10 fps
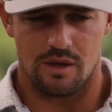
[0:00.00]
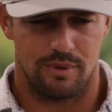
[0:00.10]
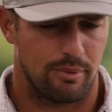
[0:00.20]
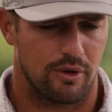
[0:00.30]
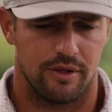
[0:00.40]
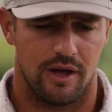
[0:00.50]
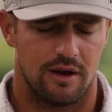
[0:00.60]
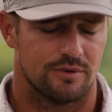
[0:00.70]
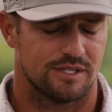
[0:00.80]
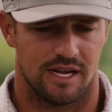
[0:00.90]
People early
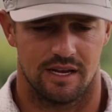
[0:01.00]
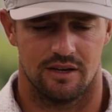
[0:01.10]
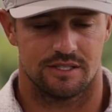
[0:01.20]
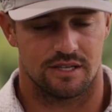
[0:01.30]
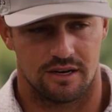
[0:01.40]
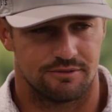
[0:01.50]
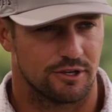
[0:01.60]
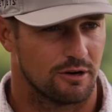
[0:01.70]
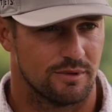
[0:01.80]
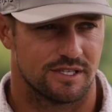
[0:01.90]
on were saying, it's not enough
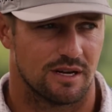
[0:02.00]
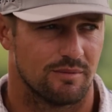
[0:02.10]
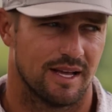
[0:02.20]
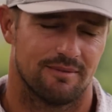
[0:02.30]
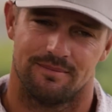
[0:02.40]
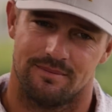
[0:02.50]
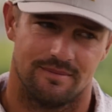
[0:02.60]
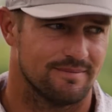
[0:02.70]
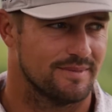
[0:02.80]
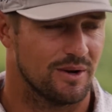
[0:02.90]
tournaments, and I'm like,
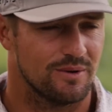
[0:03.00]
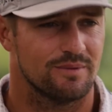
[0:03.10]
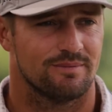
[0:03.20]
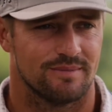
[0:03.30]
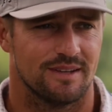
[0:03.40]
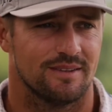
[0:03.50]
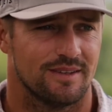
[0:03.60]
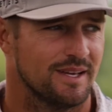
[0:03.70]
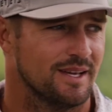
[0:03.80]
no, there